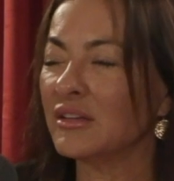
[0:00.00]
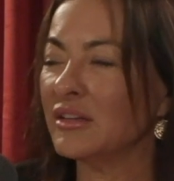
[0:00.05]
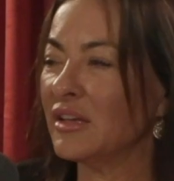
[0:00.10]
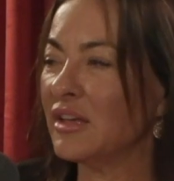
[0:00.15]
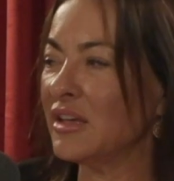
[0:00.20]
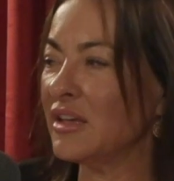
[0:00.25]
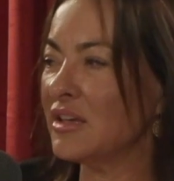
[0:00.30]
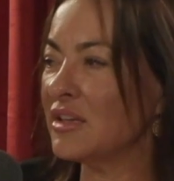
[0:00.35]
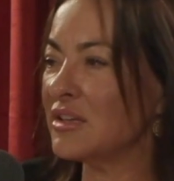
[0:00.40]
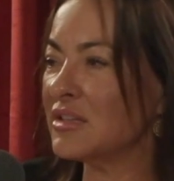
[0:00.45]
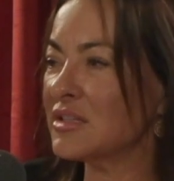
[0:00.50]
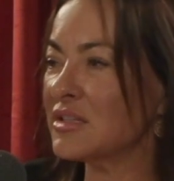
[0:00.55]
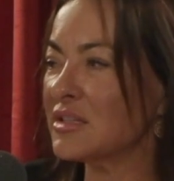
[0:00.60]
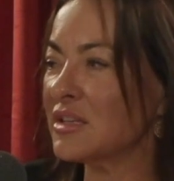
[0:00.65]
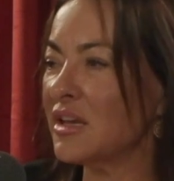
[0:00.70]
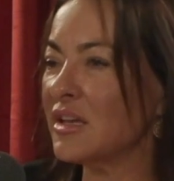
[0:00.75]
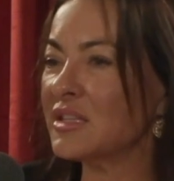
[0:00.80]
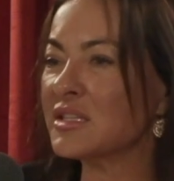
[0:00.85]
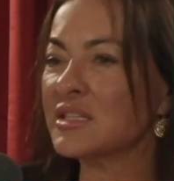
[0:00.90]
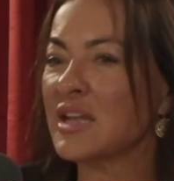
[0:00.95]
is
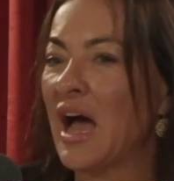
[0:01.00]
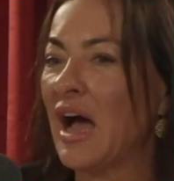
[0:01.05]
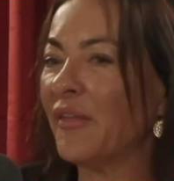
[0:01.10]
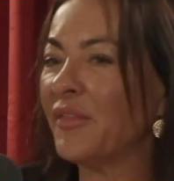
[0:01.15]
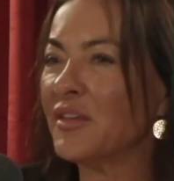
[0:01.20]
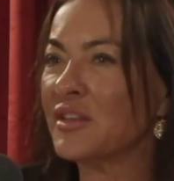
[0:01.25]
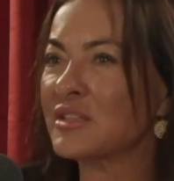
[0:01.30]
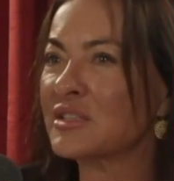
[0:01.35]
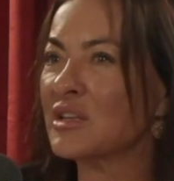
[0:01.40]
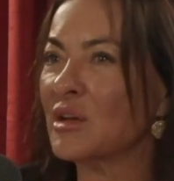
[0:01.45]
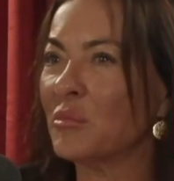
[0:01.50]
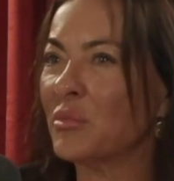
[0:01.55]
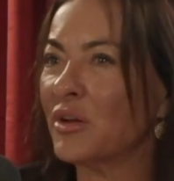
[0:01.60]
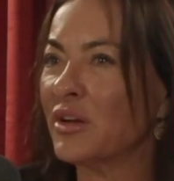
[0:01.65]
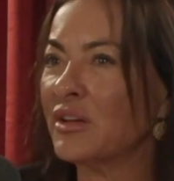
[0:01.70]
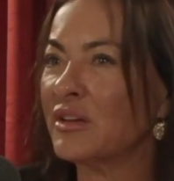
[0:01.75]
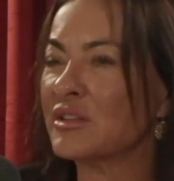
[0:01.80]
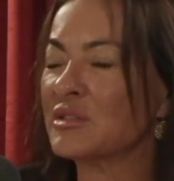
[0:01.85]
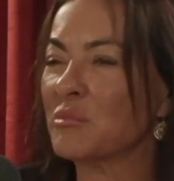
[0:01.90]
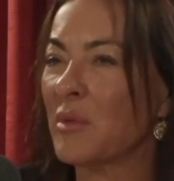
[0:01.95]
it's not that
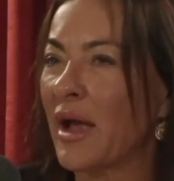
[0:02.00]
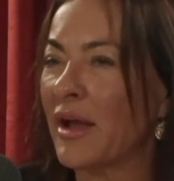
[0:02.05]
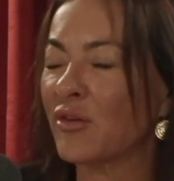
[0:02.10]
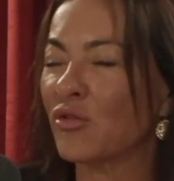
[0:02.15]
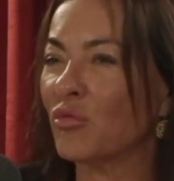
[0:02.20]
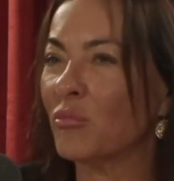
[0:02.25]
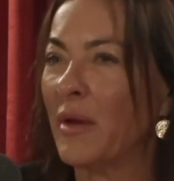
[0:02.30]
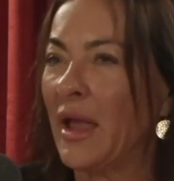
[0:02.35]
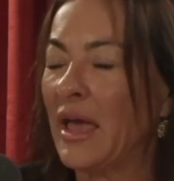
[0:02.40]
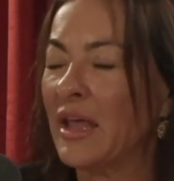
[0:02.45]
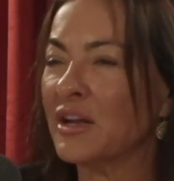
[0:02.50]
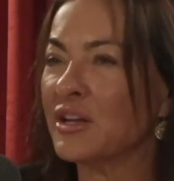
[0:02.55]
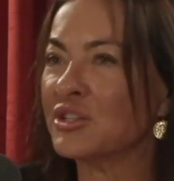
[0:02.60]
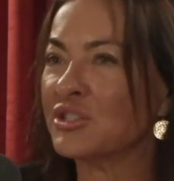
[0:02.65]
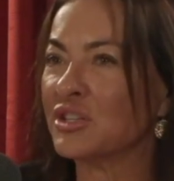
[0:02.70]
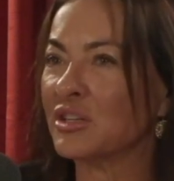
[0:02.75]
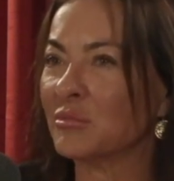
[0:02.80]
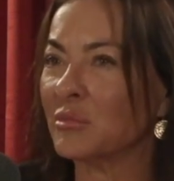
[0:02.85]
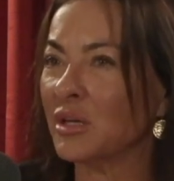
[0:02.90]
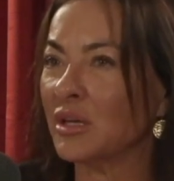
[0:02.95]
somebody's
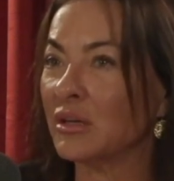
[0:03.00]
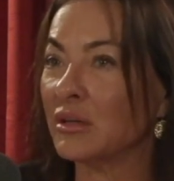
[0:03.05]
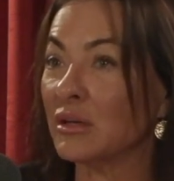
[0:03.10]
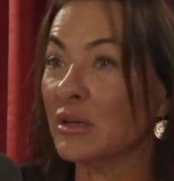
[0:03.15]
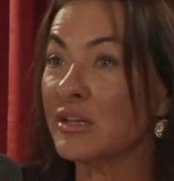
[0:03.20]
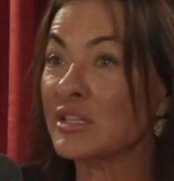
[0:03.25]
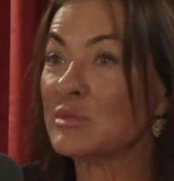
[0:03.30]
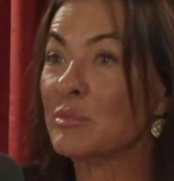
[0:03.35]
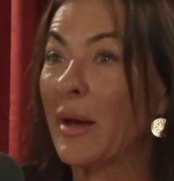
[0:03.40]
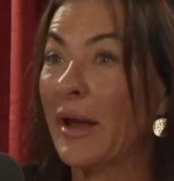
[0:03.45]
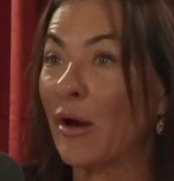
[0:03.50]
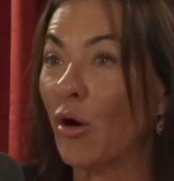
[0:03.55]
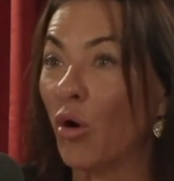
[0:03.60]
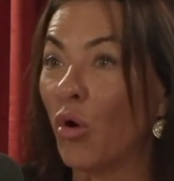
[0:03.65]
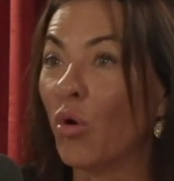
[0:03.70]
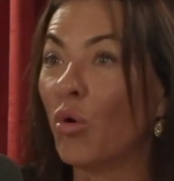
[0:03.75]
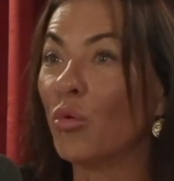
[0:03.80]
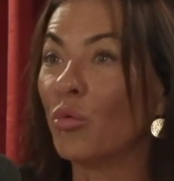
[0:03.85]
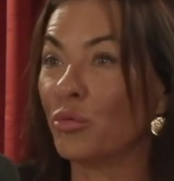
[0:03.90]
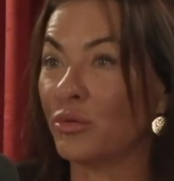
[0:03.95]
micromanaging me. It's my
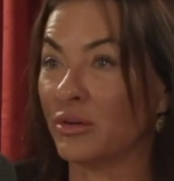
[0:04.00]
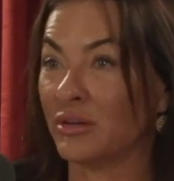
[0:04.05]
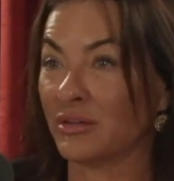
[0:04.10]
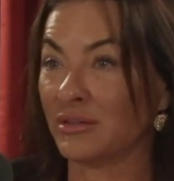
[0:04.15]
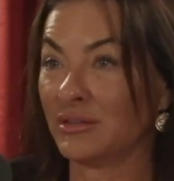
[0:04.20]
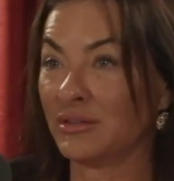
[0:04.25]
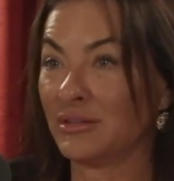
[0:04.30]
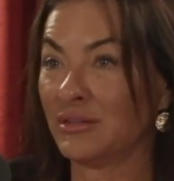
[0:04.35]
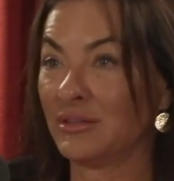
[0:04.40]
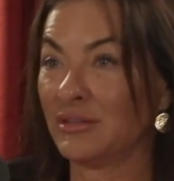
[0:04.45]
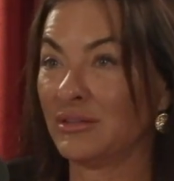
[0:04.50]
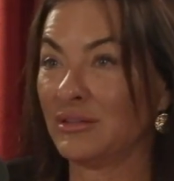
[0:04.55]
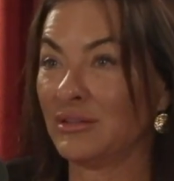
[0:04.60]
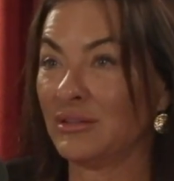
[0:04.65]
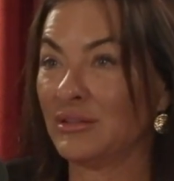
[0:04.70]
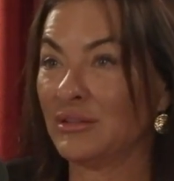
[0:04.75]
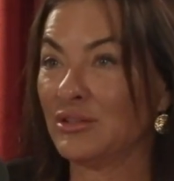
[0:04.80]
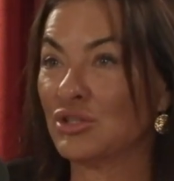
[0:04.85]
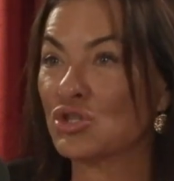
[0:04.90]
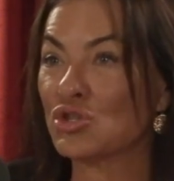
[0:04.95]
own
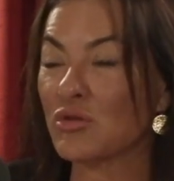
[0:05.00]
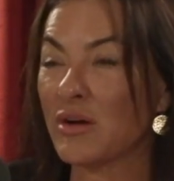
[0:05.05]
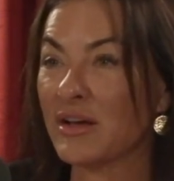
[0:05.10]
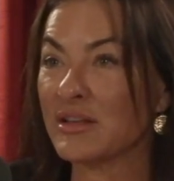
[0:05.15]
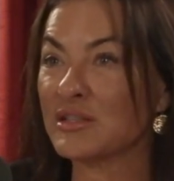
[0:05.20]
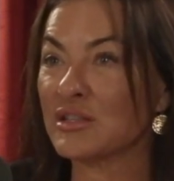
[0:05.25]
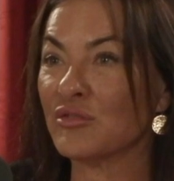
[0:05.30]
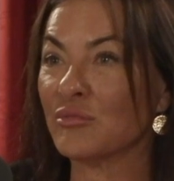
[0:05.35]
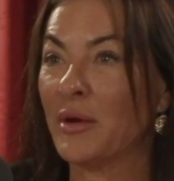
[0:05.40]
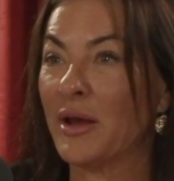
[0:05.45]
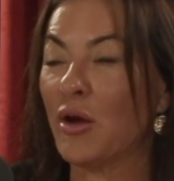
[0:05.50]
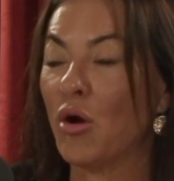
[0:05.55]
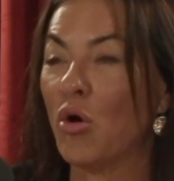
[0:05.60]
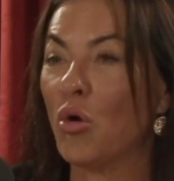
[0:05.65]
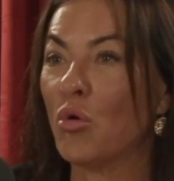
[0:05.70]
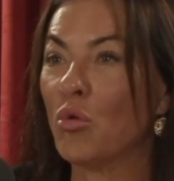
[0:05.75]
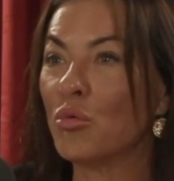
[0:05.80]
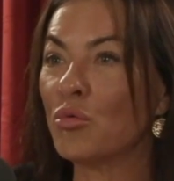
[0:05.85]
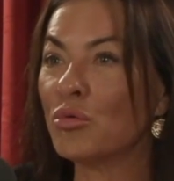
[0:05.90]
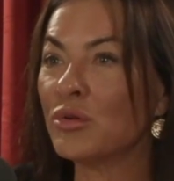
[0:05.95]
stress of my
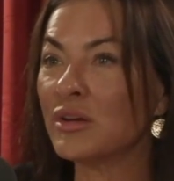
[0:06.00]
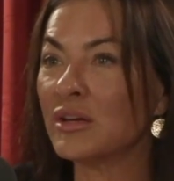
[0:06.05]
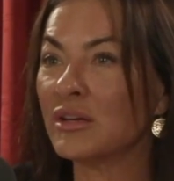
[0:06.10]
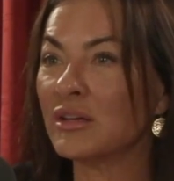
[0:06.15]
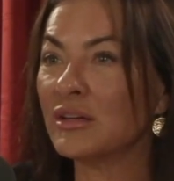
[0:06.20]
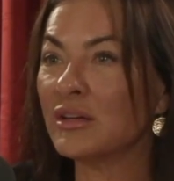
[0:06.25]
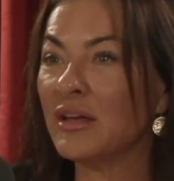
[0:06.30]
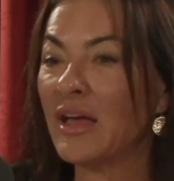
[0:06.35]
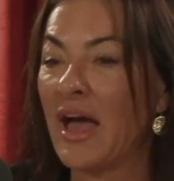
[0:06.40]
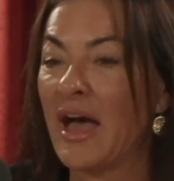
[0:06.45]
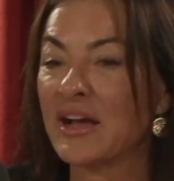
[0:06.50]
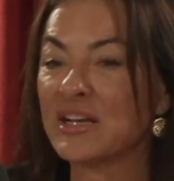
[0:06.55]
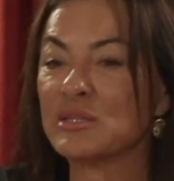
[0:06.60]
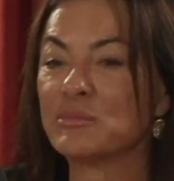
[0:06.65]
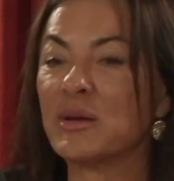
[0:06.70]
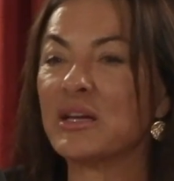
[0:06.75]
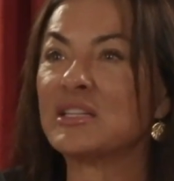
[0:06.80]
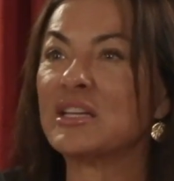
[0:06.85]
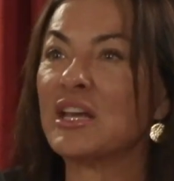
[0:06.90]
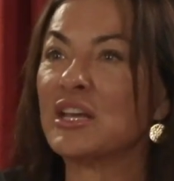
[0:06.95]
own
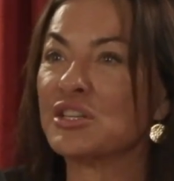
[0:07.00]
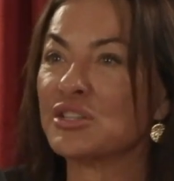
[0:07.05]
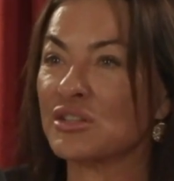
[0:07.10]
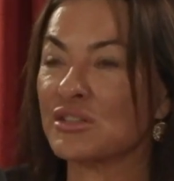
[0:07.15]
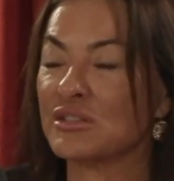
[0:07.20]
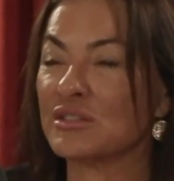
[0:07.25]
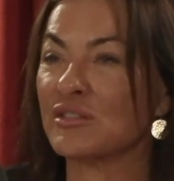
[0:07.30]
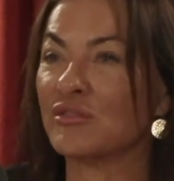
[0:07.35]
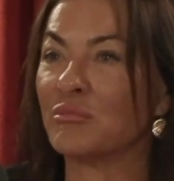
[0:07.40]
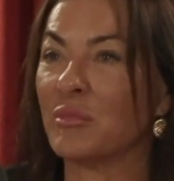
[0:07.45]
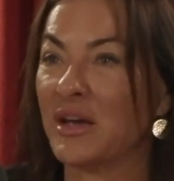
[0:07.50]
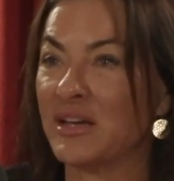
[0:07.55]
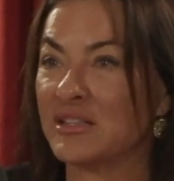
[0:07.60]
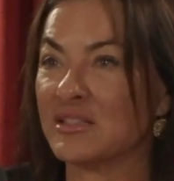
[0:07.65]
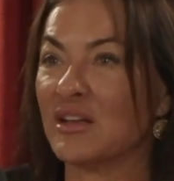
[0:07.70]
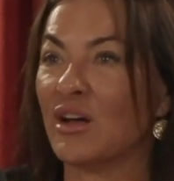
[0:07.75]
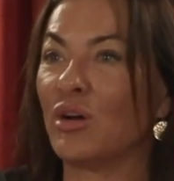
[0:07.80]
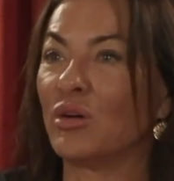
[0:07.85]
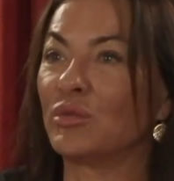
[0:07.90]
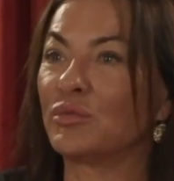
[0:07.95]
expectations of
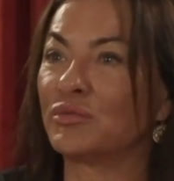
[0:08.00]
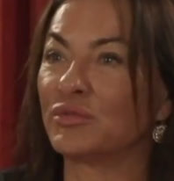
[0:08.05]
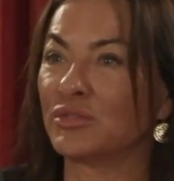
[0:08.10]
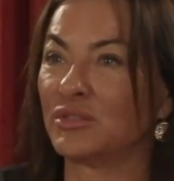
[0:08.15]
myself.